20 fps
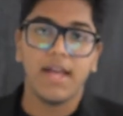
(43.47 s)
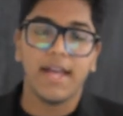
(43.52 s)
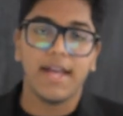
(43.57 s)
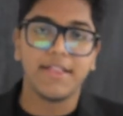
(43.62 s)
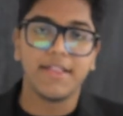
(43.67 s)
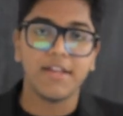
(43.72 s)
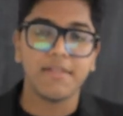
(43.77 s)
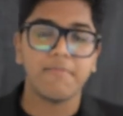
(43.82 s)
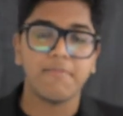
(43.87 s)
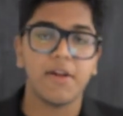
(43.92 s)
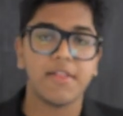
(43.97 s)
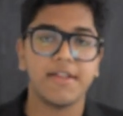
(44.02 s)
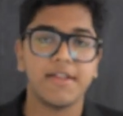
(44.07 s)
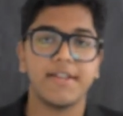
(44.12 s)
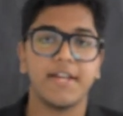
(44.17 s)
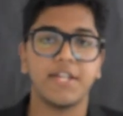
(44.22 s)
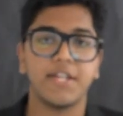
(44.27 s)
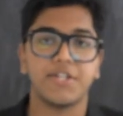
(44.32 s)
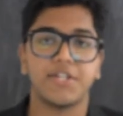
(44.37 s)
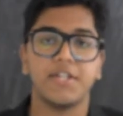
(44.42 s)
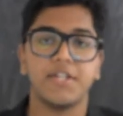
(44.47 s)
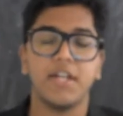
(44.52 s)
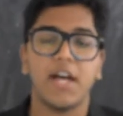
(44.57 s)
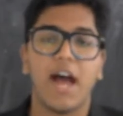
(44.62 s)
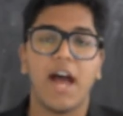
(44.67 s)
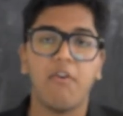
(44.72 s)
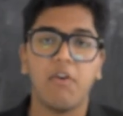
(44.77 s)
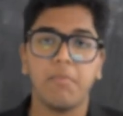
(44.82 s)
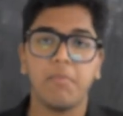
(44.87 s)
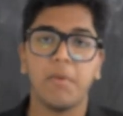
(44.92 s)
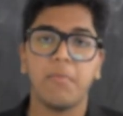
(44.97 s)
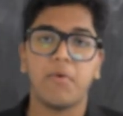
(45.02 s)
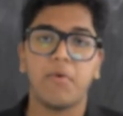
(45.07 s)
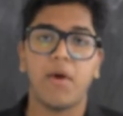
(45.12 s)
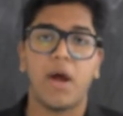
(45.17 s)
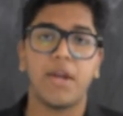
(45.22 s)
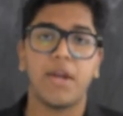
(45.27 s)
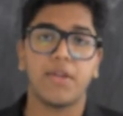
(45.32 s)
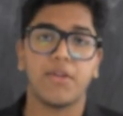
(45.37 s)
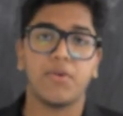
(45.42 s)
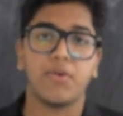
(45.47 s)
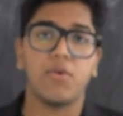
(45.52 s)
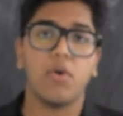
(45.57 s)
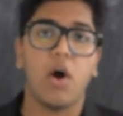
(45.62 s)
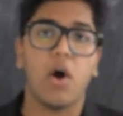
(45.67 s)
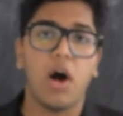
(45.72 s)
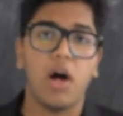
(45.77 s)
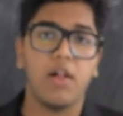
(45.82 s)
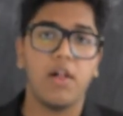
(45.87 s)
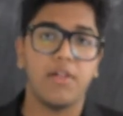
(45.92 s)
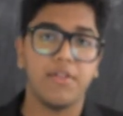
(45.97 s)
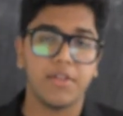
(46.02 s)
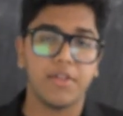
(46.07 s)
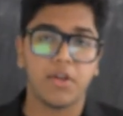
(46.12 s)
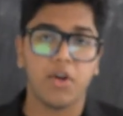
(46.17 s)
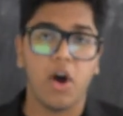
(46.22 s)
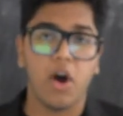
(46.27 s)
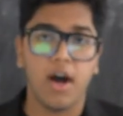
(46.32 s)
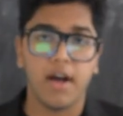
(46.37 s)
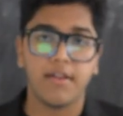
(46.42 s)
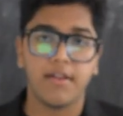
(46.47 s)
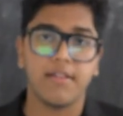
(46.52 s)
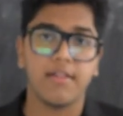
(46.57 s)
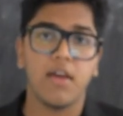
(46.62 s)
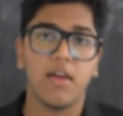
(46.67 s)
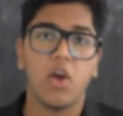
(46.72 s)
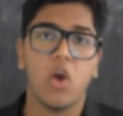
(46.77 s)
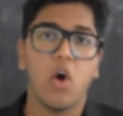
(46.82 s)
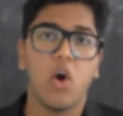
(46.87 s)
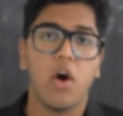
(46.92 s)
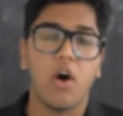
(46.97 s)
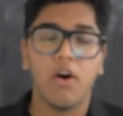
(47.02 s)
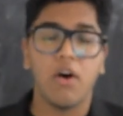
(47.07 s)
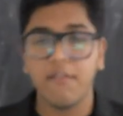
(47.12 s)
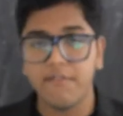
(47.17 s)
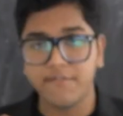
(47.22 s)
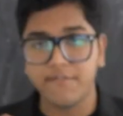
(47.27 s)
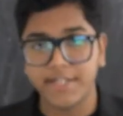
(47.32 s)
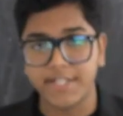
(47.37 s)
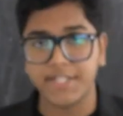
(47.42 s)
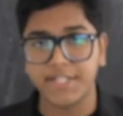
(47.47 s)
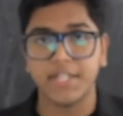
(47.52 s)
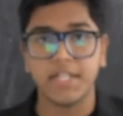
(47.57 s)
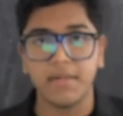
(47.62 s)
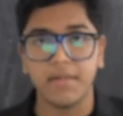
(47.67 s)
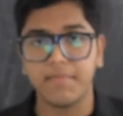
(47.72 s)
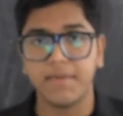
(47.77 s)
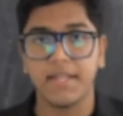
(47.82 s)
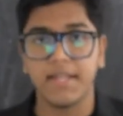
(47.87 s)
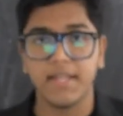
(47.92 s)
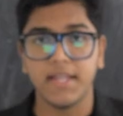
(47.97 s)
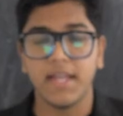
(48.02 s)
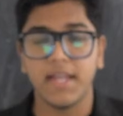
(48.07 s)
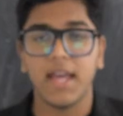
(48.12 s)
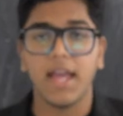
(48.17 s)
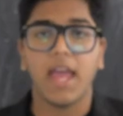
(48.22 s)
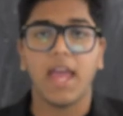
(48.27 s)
In this presentation, I will be providing you all of the cons of the GDP